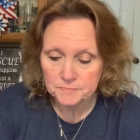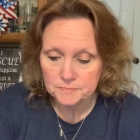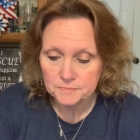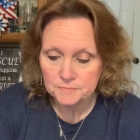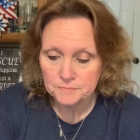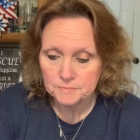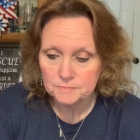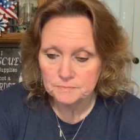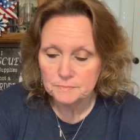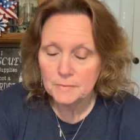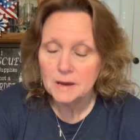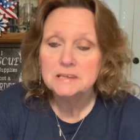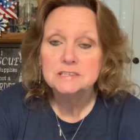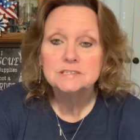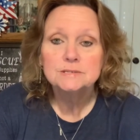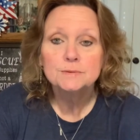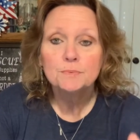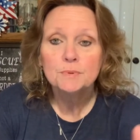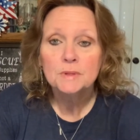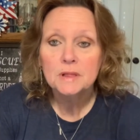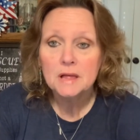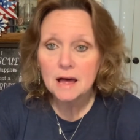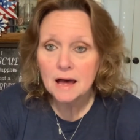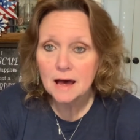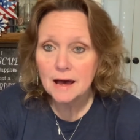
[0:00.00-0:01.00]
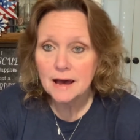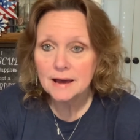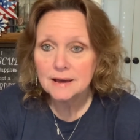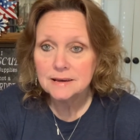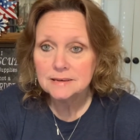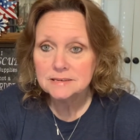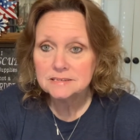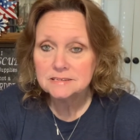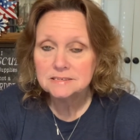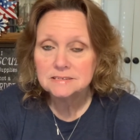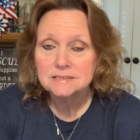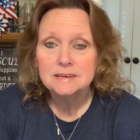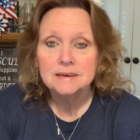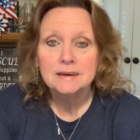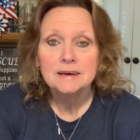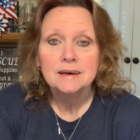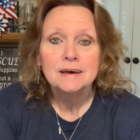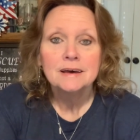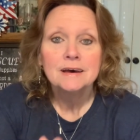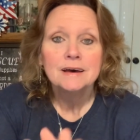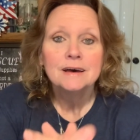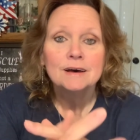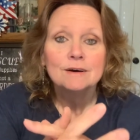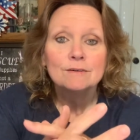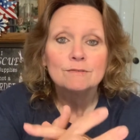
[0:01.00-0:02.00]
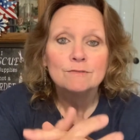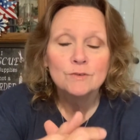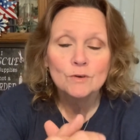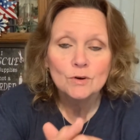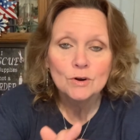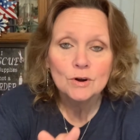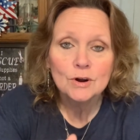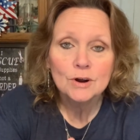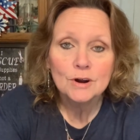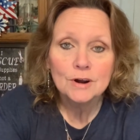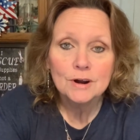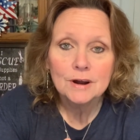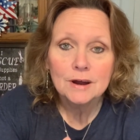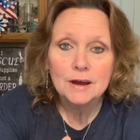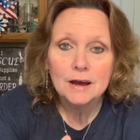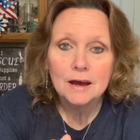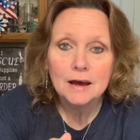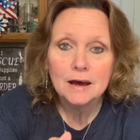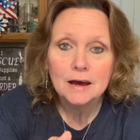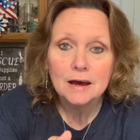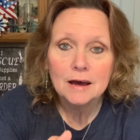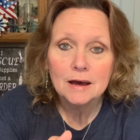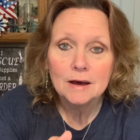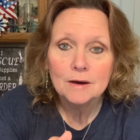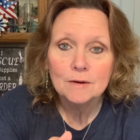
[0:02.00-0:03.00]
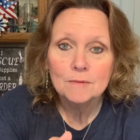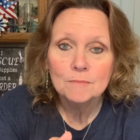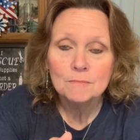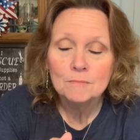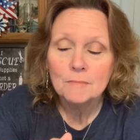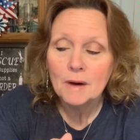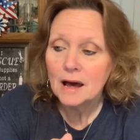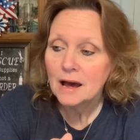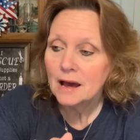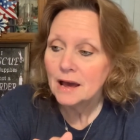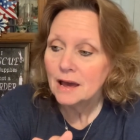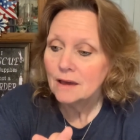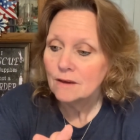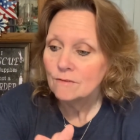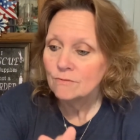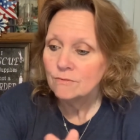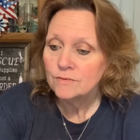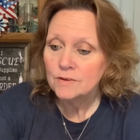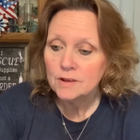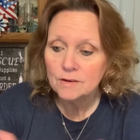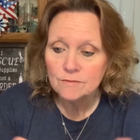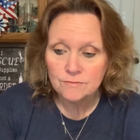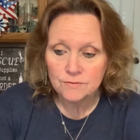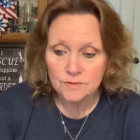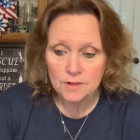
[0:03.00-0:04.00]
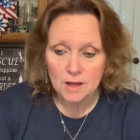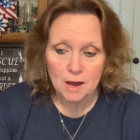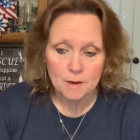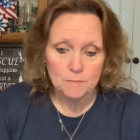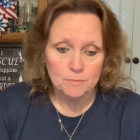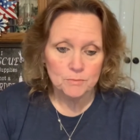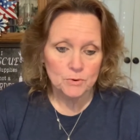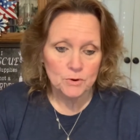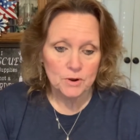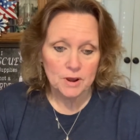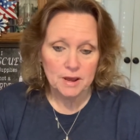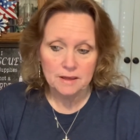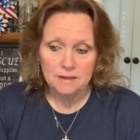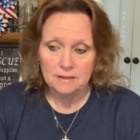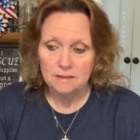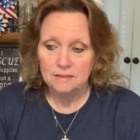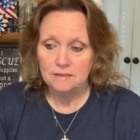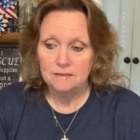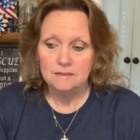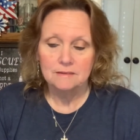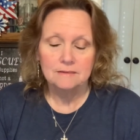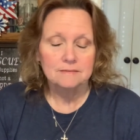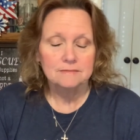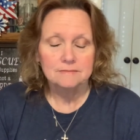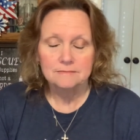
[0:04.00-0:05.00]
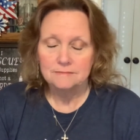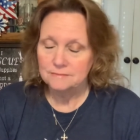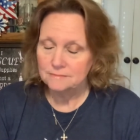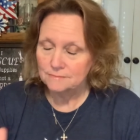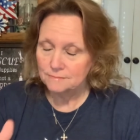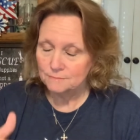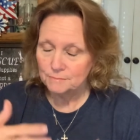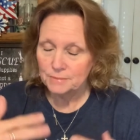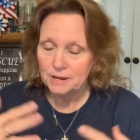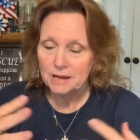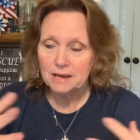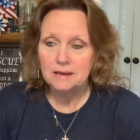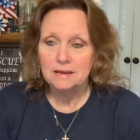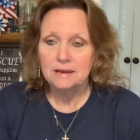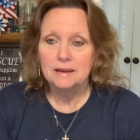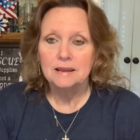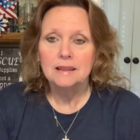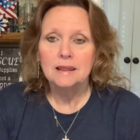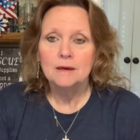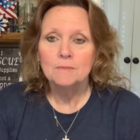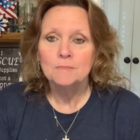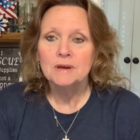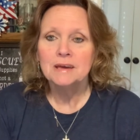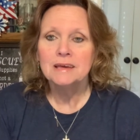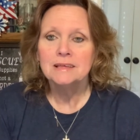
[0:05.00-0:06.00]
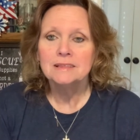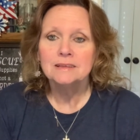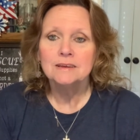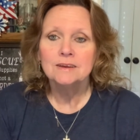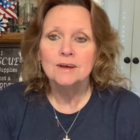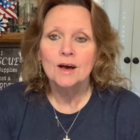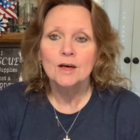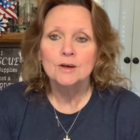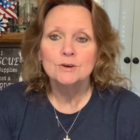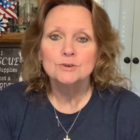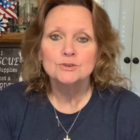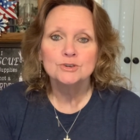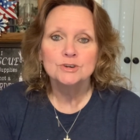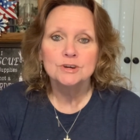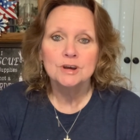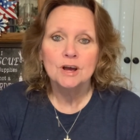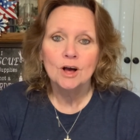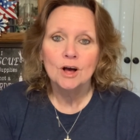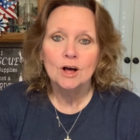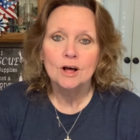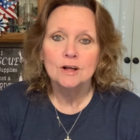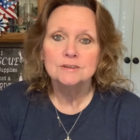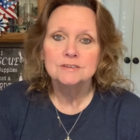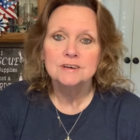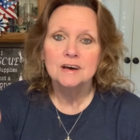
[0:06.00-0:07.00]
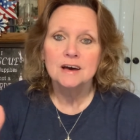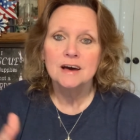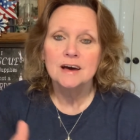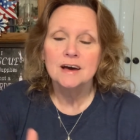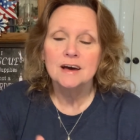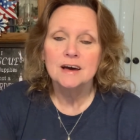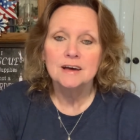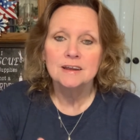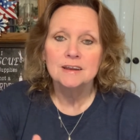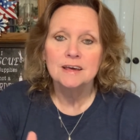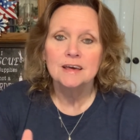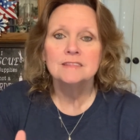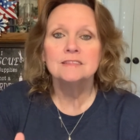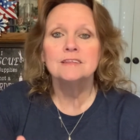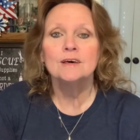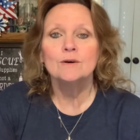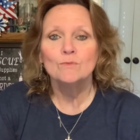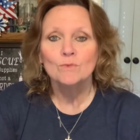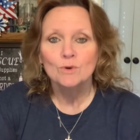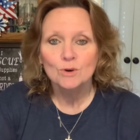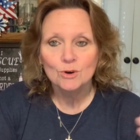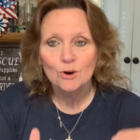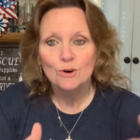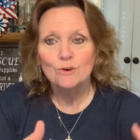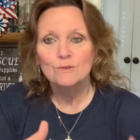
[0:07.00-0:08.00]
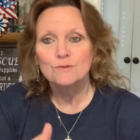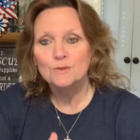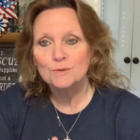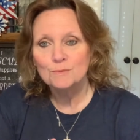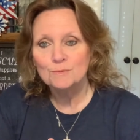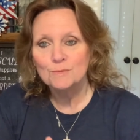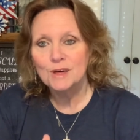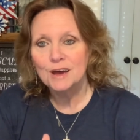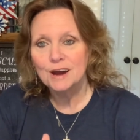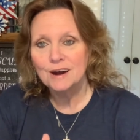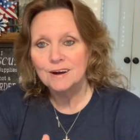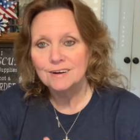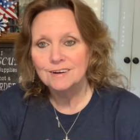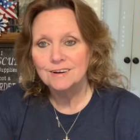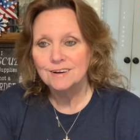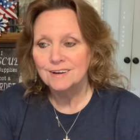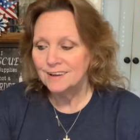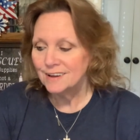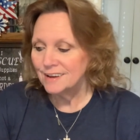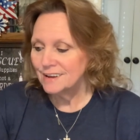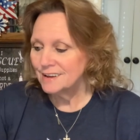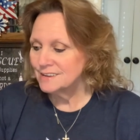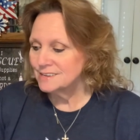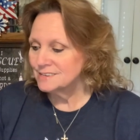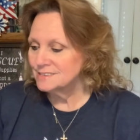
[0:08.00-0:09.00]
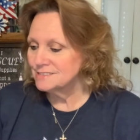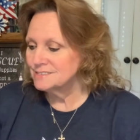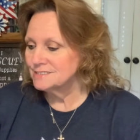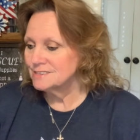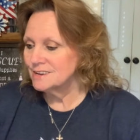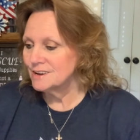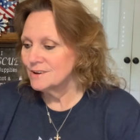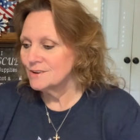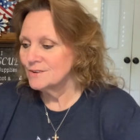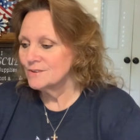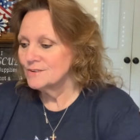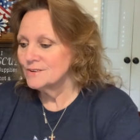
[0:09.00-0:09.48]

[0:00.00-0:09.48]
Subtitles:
my supplies for my flip-flop wreath. But let me get the Dollar Tree haul done, and then we'll go from there. So,